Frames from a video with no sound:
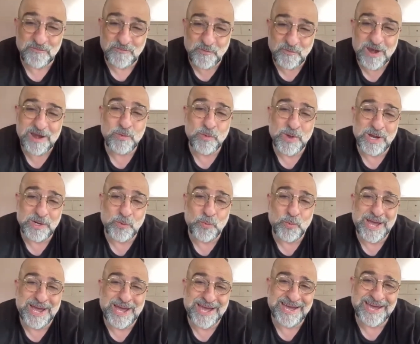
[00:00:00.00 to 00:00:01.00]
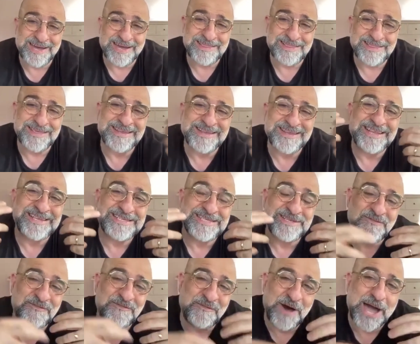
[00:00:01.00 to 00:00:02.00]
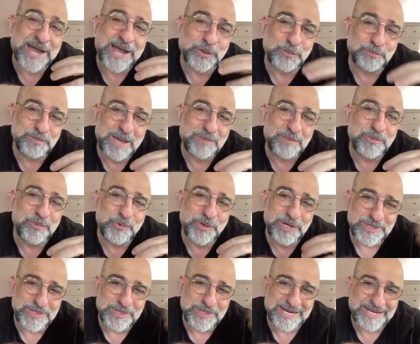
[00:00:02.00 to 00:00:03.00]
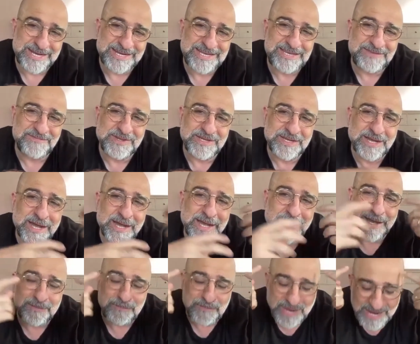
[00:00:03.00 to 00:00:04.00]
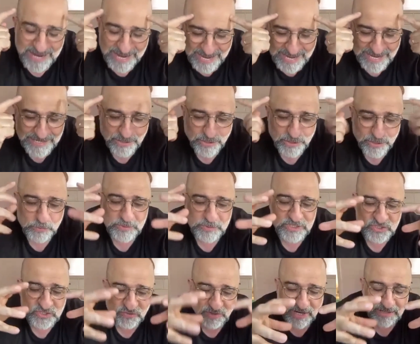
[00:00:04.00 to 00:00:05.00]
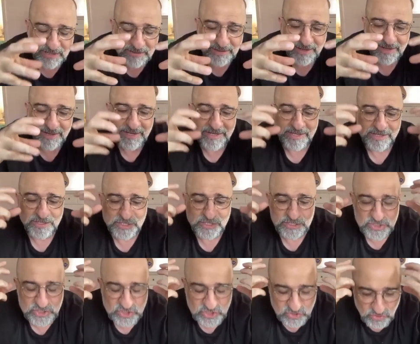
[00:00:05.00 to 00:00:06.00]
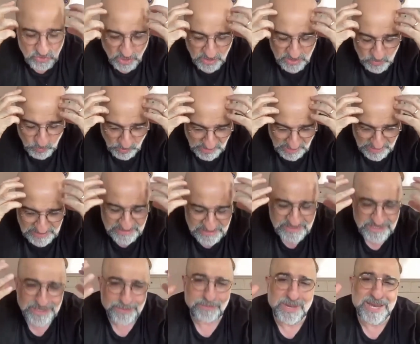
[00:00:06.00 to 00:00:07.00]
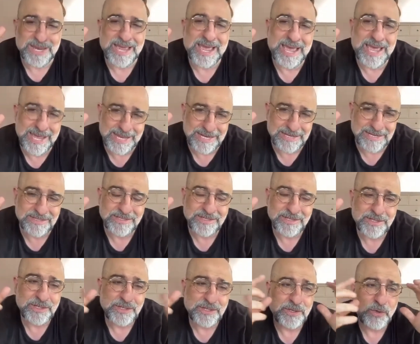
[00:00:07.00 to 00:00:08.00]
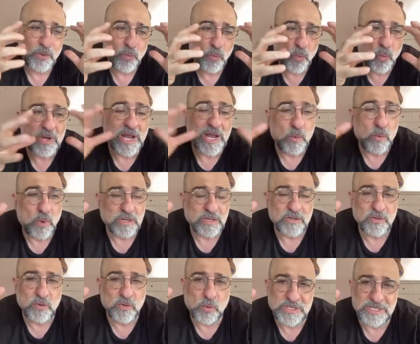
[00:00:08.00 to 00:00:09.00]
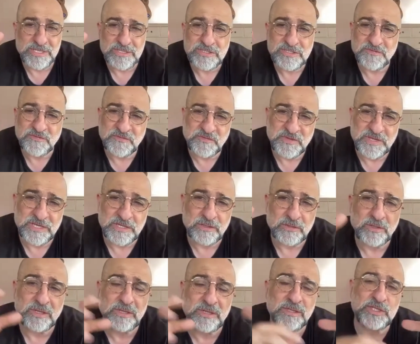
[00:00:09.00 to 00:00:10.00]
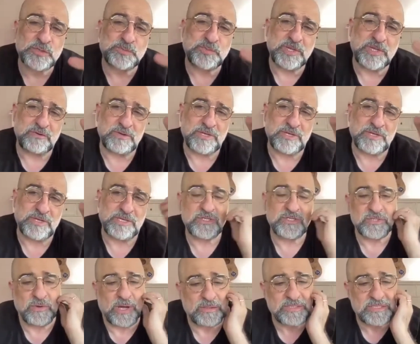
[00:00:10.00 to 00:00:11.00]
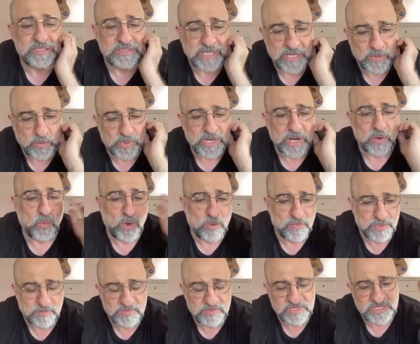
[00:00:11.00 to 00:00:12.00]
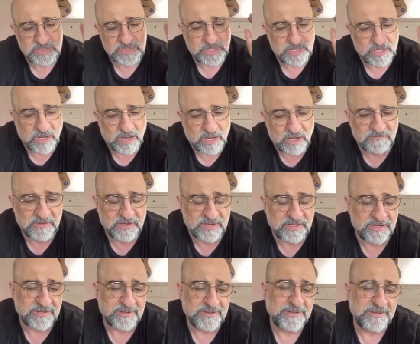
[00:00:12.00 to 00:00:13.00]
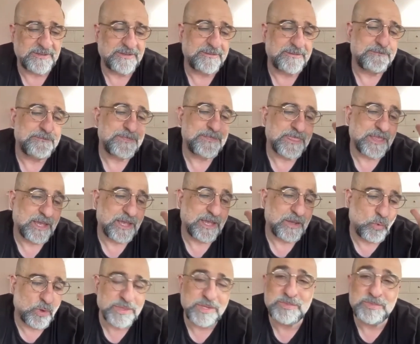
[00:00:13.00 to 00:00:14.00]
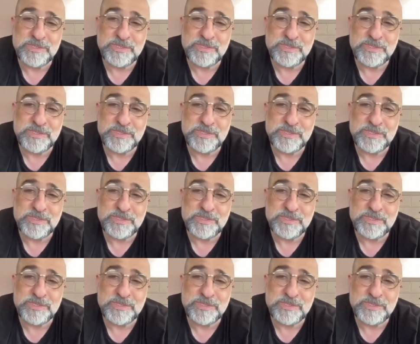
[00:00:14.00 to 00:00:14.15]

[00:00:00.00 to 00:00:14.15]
very well aware that it's the final memory when they're leaving. In my head, I always try and construct what I see in my head, what I want an audience to feel and experience. So I'll say what I want them is to be laughing. I want them to